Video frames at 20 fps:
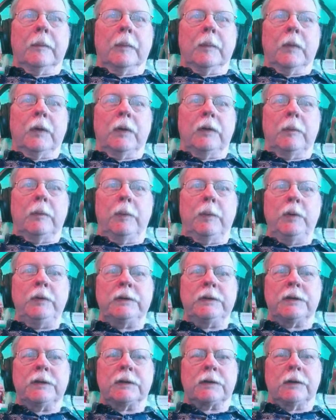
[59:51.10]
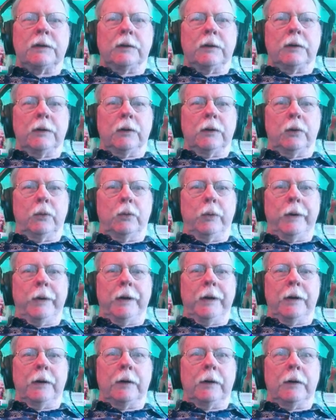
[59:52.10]
The boots just look a little
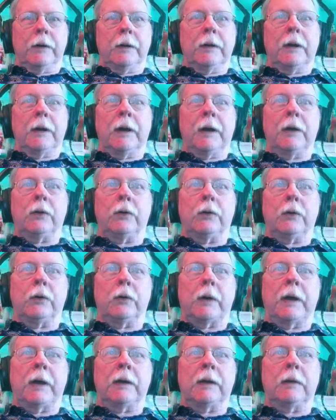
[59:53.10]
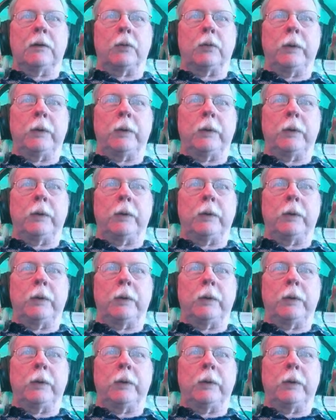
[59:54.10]
weird. I don't know. I can tweak